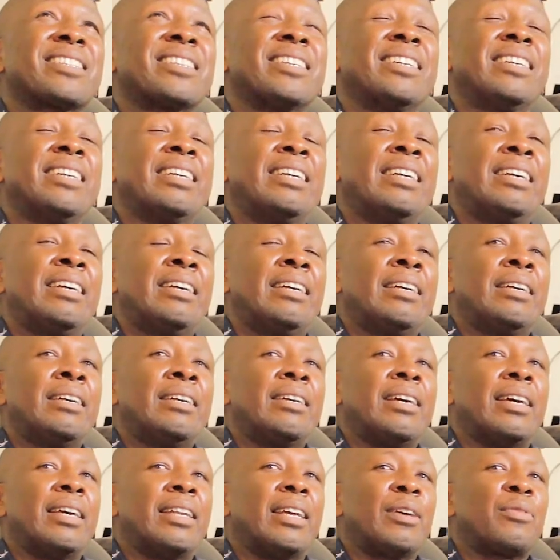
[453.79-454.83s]
Huh?
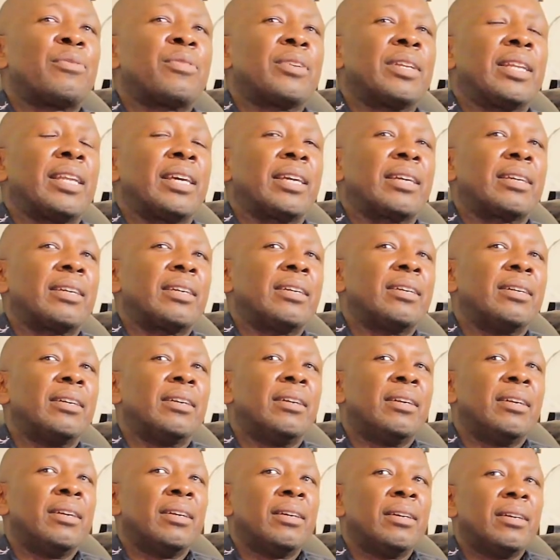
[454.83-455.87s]
And I feel like,
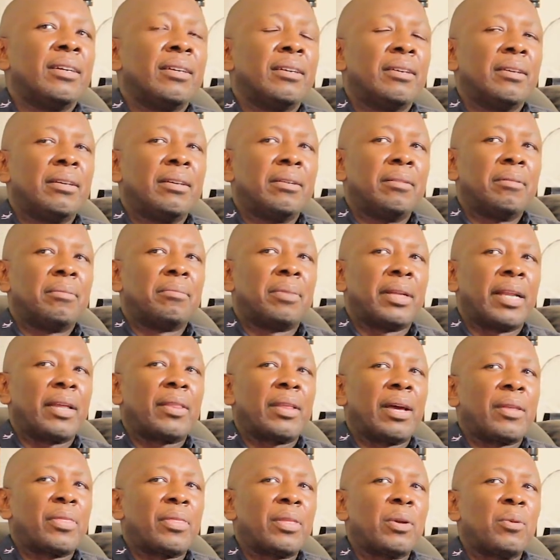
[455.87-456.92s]
but
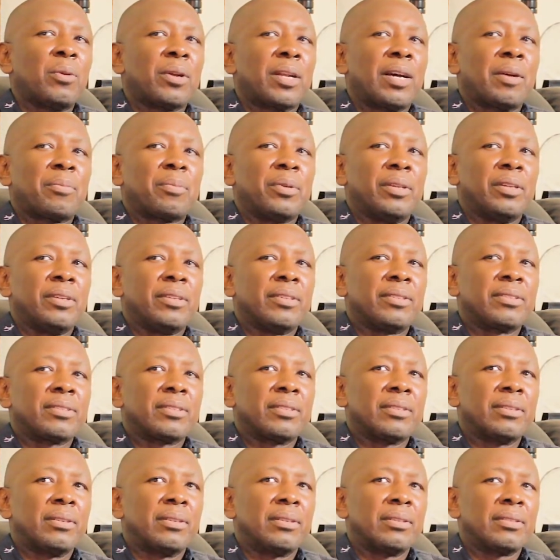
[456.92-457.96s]
I, I think what happened is
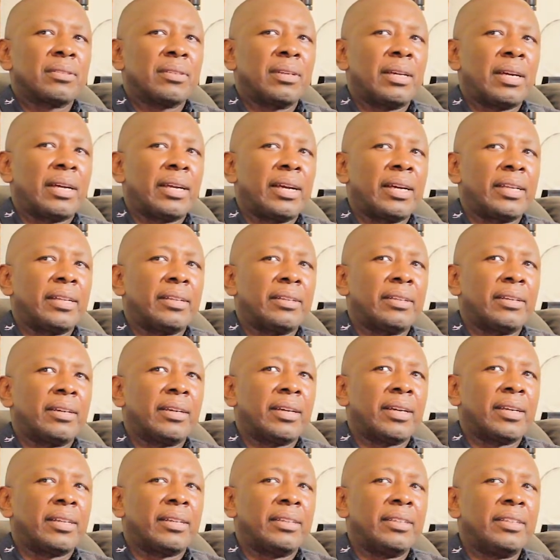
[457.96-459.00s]
I had, a, I
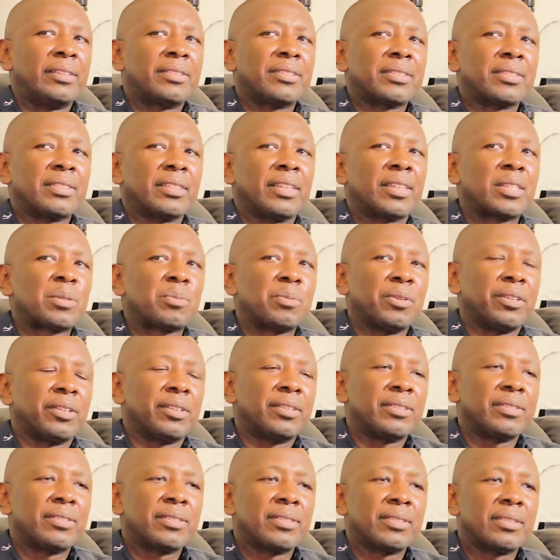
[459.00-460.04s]
had an interesting
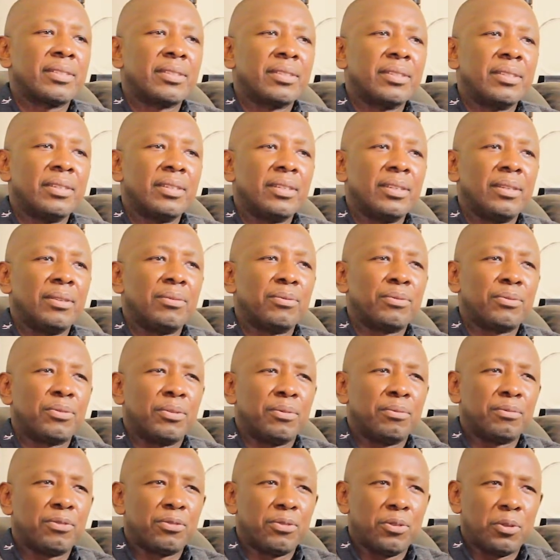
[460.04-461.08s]
experience in
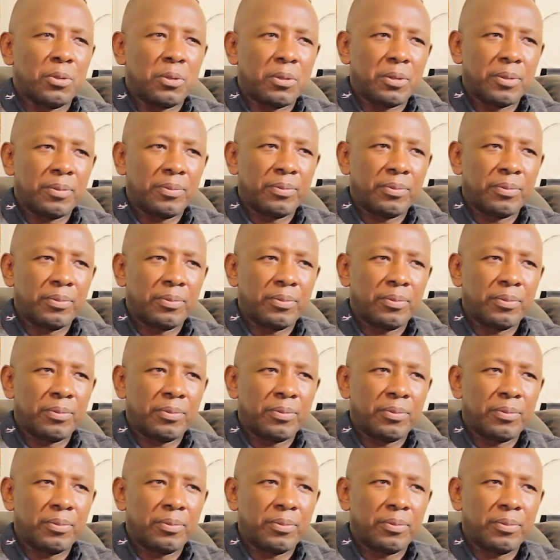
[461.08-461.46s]
Form 4.